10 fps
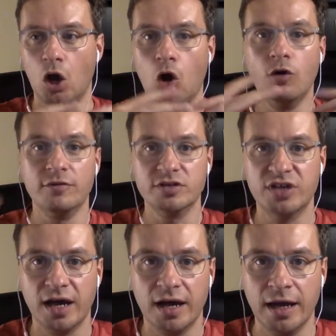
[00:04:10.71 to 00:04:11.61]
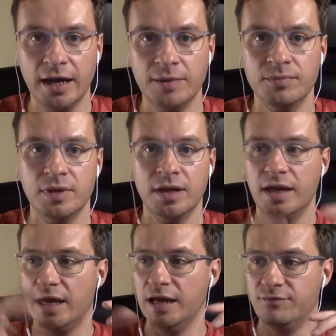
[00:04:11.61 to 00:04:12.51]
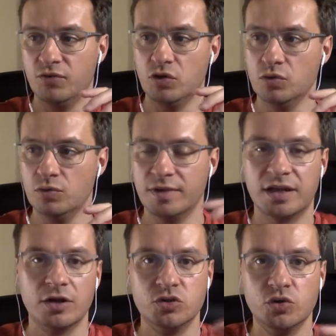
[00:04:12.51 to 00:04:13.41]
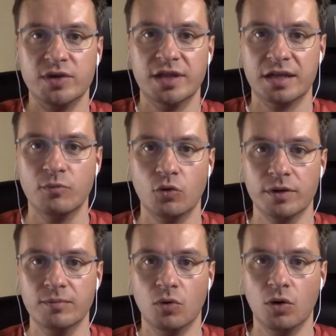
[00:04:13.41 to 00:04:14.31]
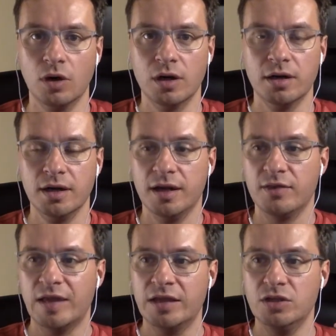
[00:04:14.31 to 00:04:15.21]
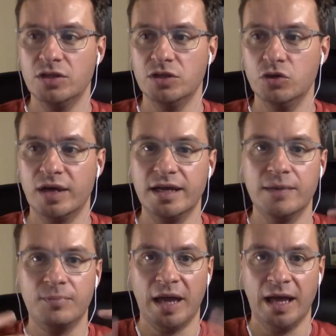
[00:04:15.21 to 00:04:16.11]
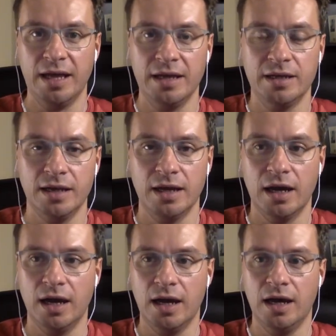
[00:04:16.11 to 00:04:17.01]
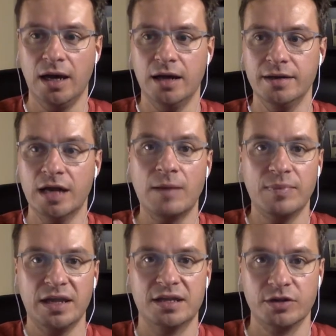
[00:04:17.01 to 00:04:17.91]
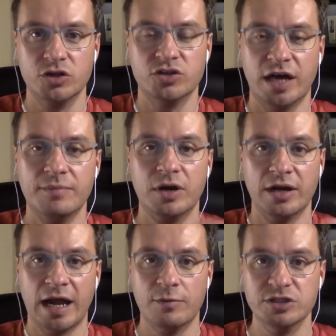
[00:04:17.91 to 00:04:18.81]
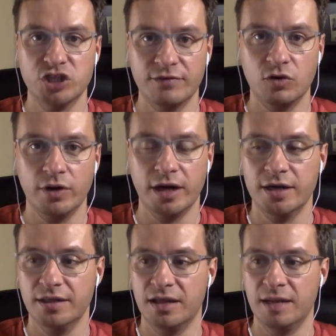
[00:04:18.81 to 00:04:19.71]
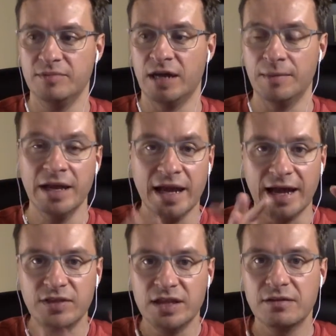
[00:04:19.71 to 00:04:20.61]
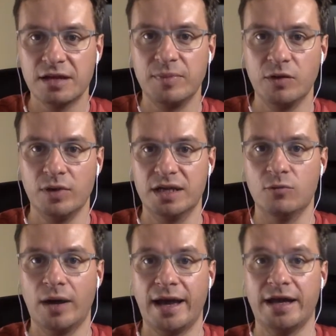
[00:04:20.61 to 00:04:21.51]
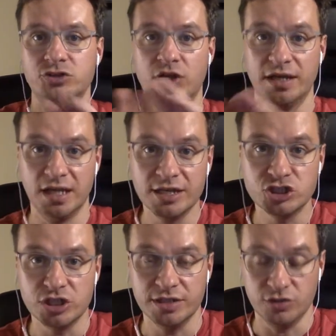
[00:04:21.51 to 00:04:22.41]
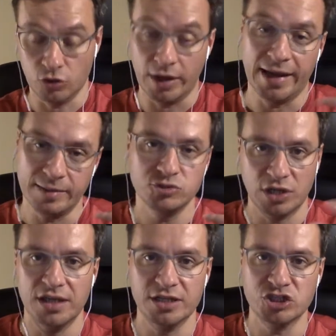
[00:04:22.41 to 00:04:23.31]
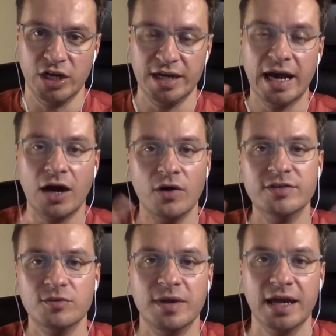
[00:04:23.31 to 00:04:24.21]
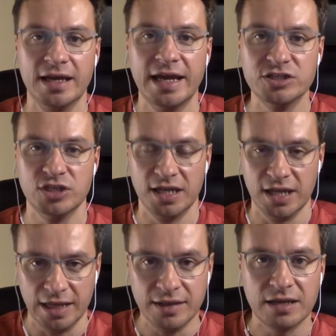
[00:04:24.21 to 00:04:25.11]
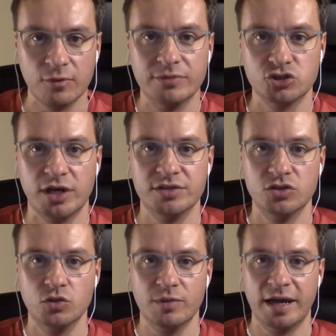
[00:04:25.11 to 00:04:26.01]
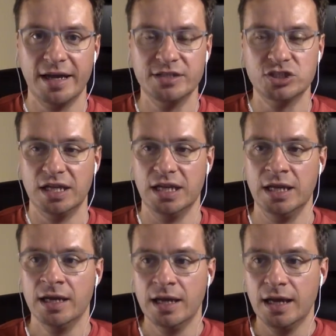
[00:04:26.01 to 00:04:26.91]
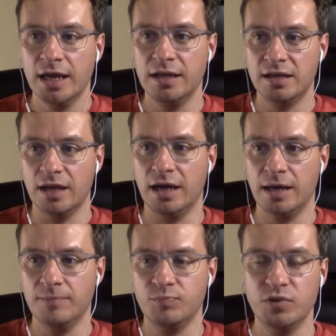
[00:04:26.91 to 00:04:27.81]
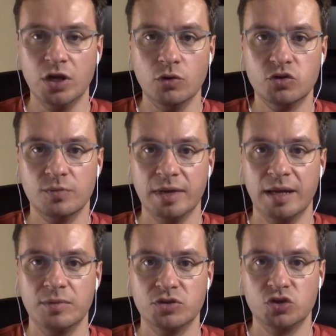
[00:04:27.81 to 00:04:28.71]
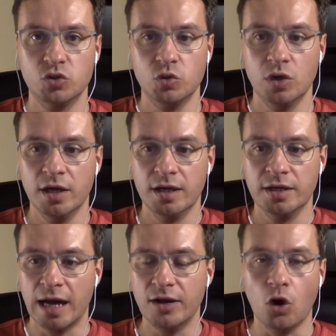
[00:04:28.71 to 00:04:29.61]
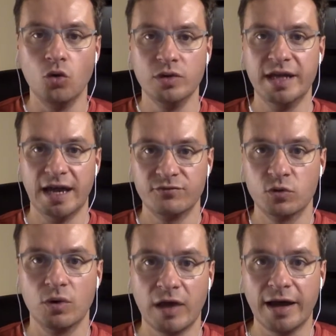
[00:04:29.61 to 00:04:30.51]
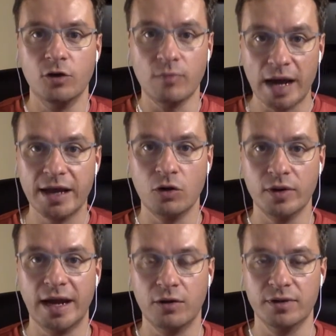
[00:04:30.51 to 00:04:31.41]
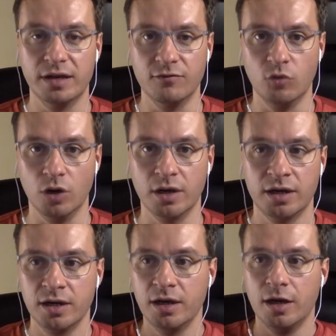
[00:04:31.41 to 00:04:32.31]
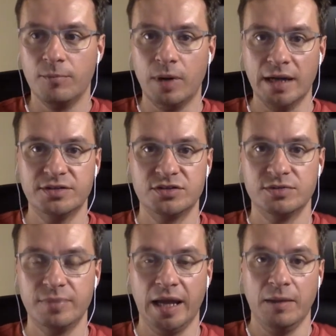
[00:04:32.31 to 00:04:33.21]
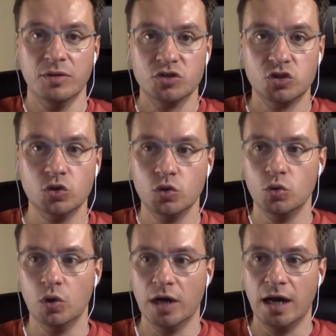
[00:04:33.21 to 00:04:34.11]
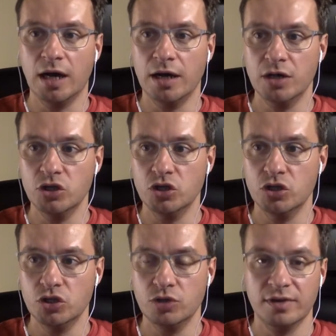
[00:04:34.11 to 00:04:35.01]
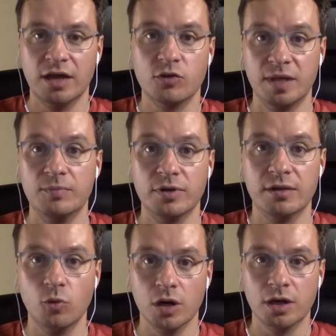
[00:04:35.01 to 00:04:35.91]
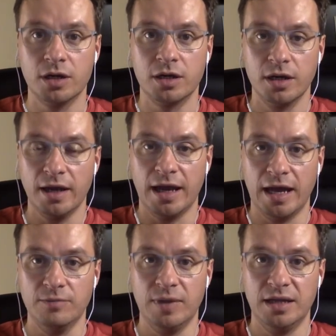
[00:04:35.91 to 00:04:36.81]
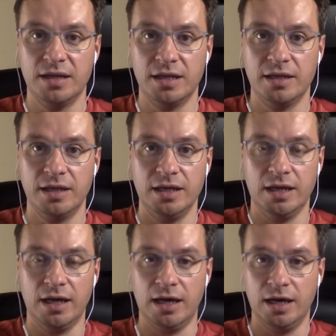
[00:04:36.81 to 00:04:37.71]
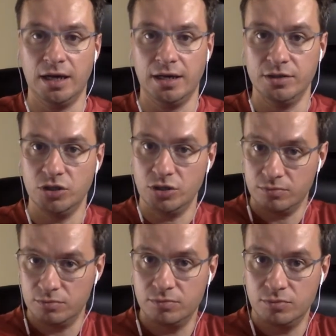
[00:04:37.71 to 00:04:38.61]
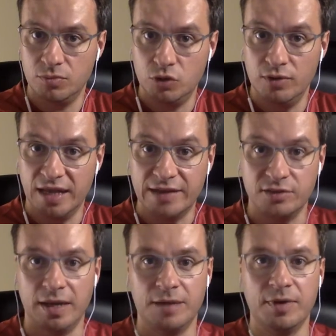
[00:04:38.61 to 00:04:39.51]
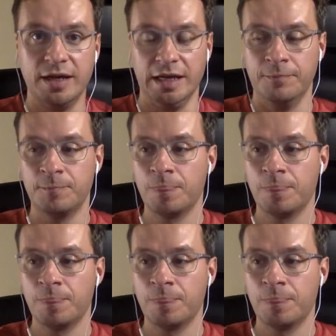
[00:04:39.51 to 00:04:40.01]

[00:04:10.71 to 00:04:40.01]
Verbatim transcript: Over time, if you start doing this more and more, then you can get paid not based on your time, but on how much you have going on at the same time. And this was a big reason why I transitioned, or I am transitioning now, into being an agency. And that's what I'm trying to do with my agency is, to be able to not only have to rely on my own hours of work, but be able to use other people's work and basically use that to make money.